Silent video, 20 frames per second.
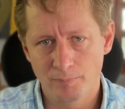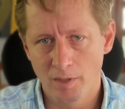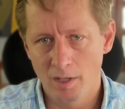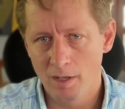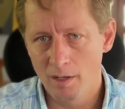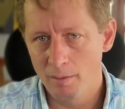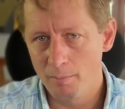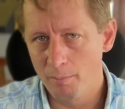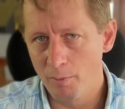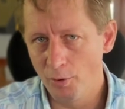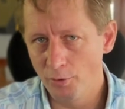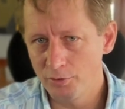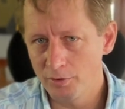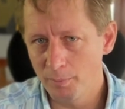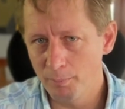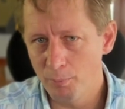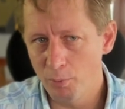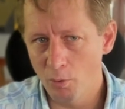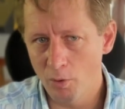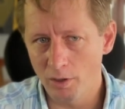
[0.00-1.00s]
Most
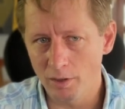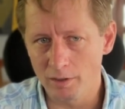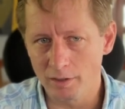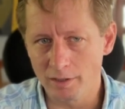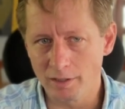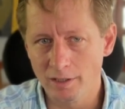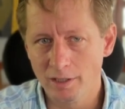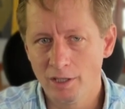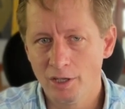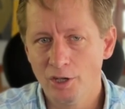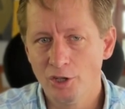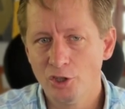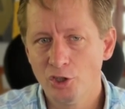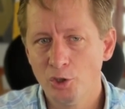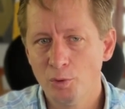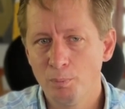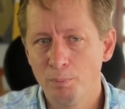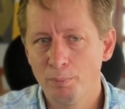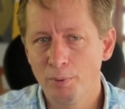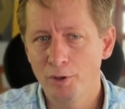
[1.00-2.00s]
importantly, you
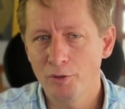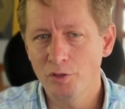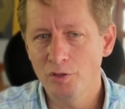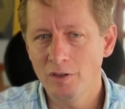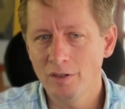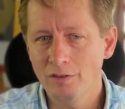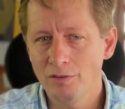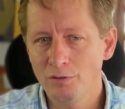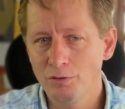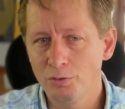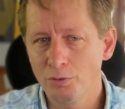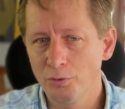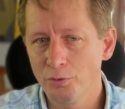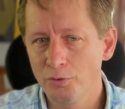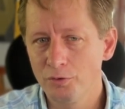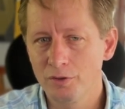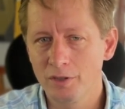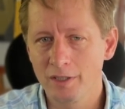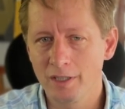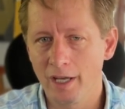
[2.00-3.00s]
put these tools
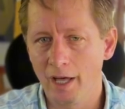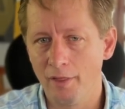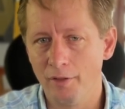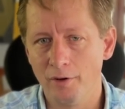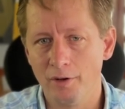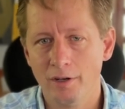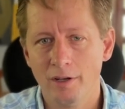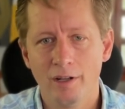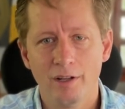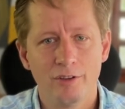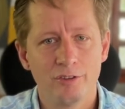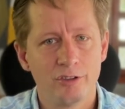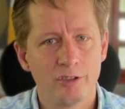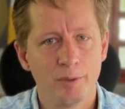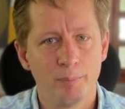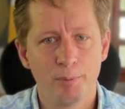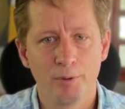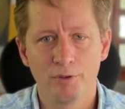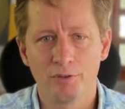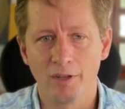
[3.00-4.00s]
together to
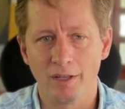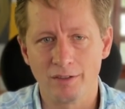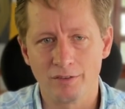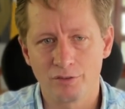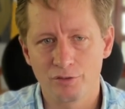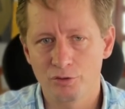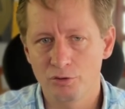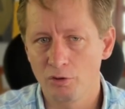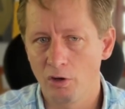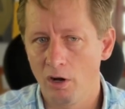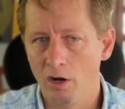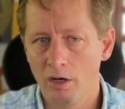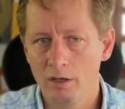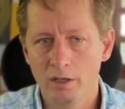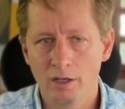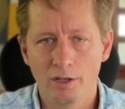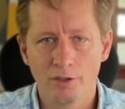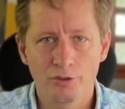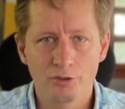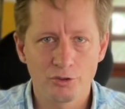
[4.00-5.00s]
present strong,
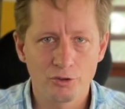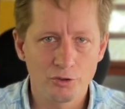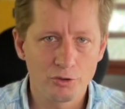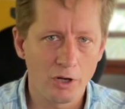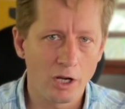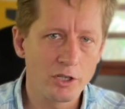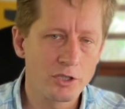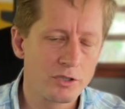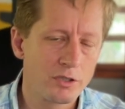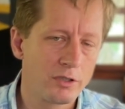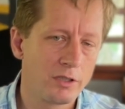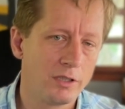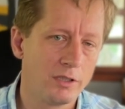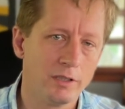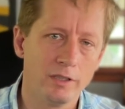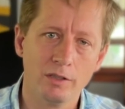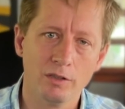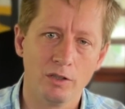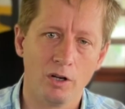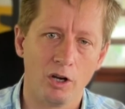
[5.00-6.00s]
structured
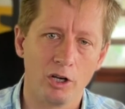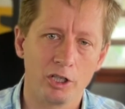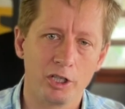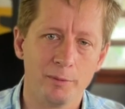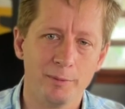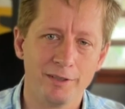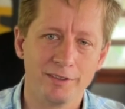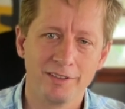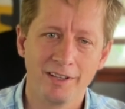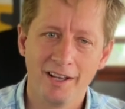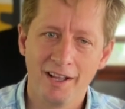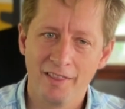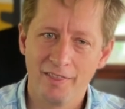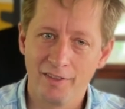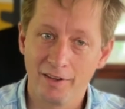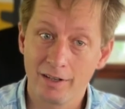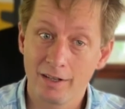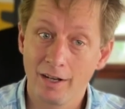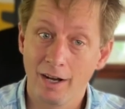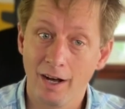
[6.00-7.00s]
legal arguments, the
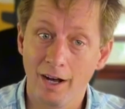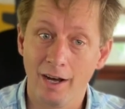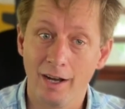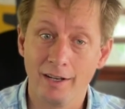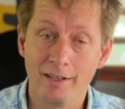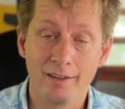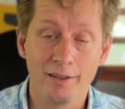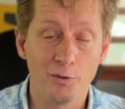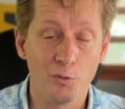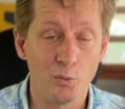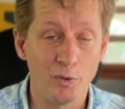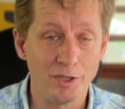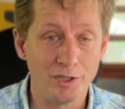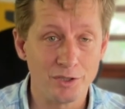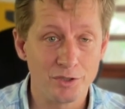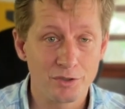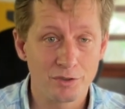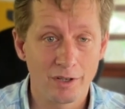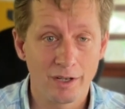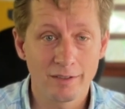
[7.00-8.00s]
kind that win
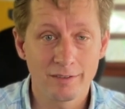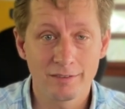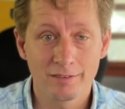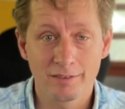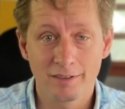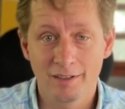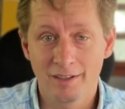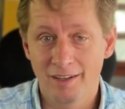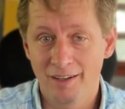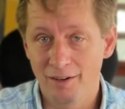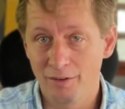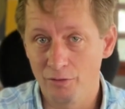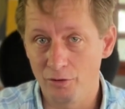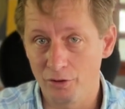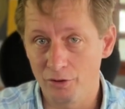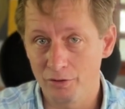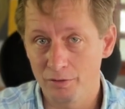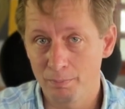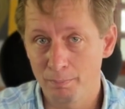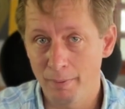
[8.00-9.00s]
trust,
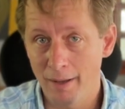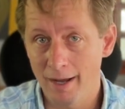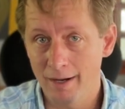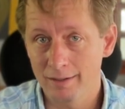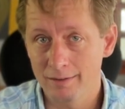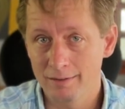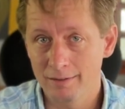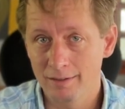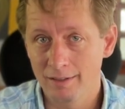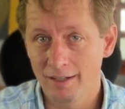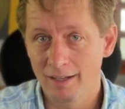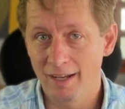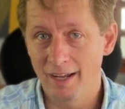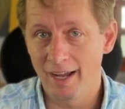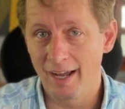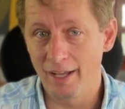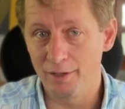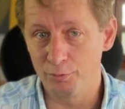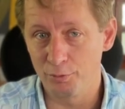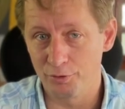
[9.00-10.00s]
respect,
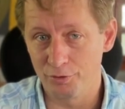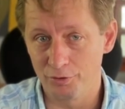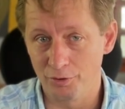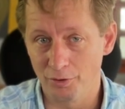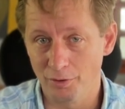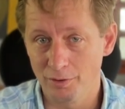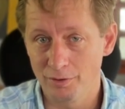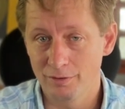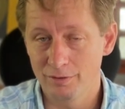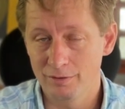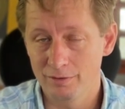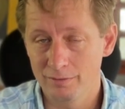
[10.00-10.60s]
and results.